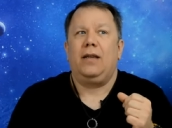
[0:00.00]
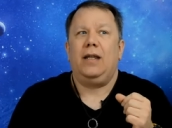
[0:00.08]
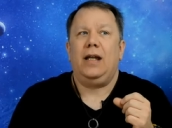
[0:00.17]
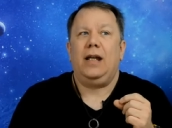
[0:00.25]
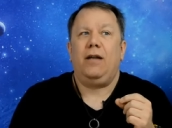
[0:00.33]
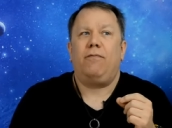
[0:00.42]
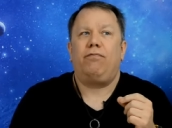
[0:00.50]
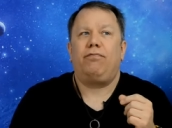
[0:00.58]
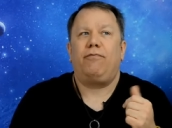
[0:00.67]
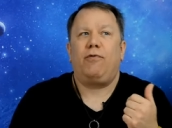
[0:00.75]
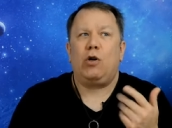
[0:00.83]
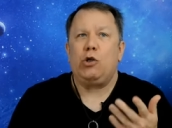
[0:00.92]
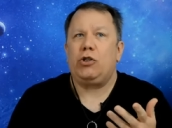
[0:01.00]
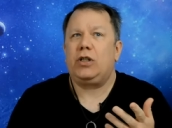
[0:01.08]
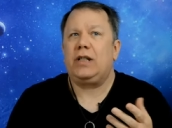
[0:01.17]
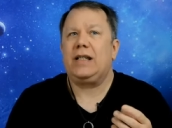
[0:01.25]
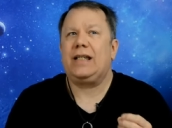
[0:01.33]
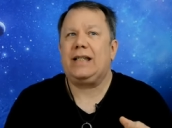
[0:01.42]
The first
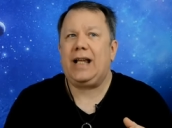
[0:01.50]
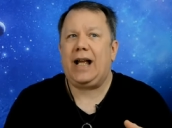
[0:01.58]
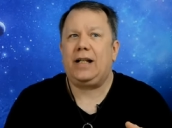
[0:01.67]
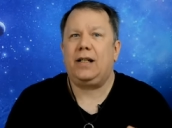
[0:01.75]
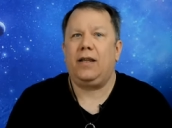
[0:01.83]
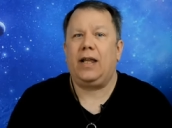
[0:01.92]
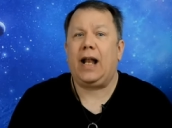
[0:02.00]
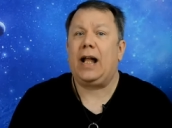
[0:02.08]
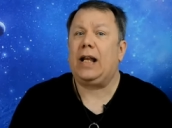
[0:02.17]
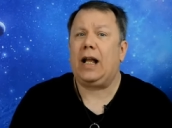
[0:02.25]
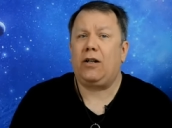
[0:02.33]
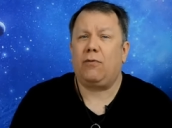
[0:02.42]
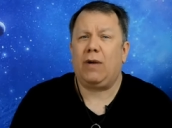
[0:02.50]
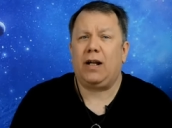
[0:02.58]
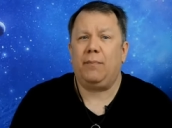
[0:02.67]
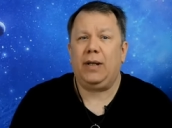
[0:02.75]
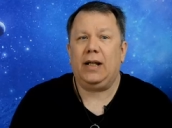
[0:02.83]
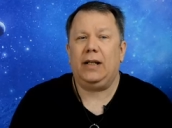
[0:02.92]
set that I'd like to
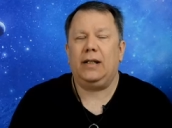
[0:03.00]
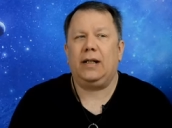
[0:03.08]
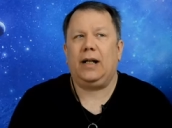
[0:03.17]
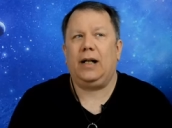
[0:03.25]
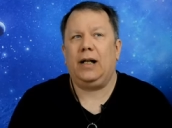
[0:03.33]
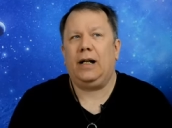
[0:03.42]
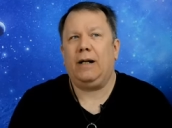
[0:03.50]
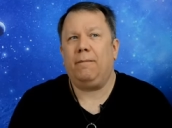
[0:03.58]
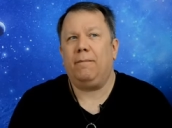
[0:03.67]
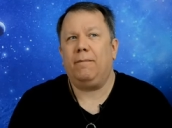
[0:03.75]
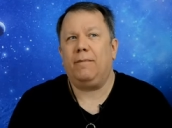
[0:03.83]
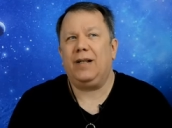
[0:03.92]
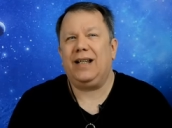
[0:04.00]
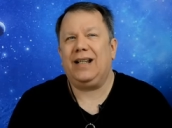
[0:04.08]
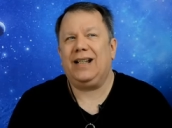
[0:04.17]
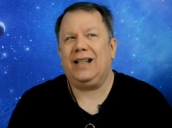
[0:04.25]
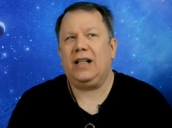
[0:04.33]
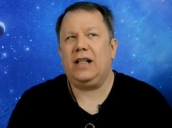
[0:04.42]
recommend um,
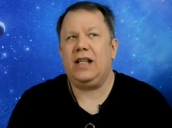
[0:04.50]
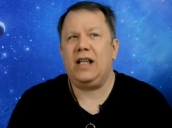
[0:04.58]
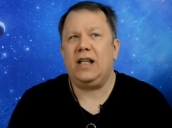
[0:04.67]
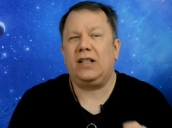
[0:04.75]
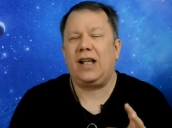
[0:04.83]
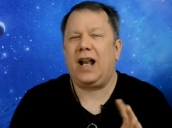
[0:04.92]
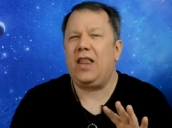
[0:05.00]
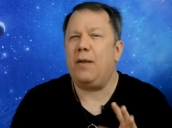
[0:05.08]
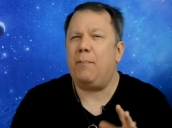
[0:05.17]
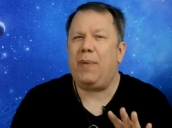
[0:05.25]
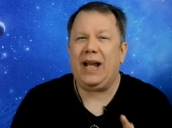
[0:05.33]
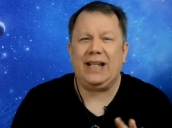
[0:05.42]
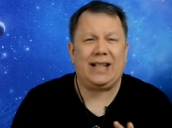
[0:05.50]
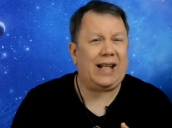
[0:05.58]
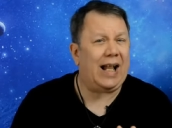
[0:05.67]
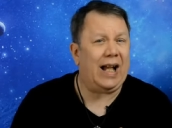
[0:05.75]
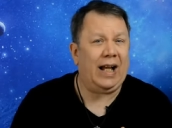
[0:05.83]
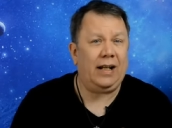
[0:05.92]
is kind of the
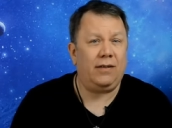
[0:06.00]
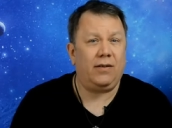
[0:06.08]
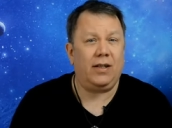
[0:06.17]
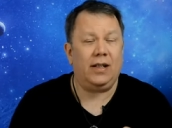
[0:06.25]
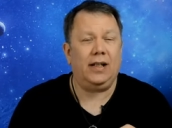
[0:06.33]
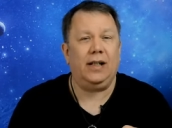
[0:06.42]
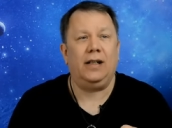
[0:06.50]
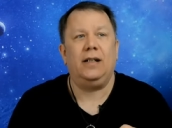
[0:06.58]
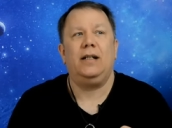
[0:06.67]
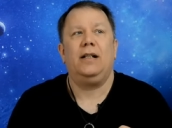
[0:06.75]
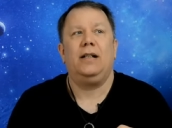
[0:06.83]
baseline, the